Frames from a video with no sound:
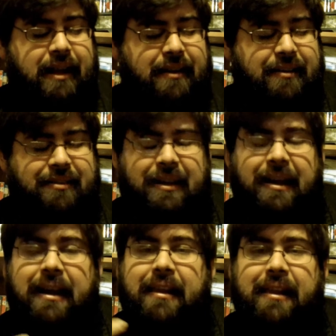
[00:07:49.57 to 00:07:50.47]
Not to
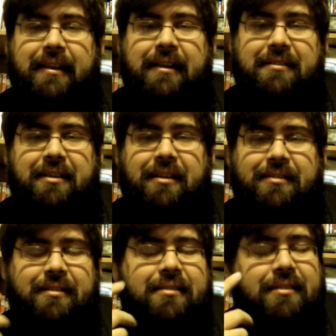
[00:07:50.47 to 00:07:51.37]
say that
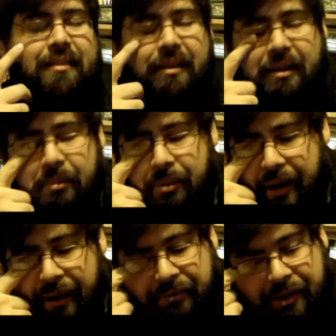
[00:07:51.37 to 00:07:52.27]
Injustice is a horrible
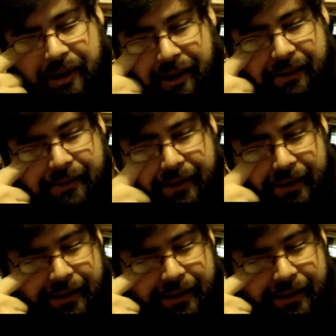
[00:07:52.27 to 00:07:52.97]
game for kids,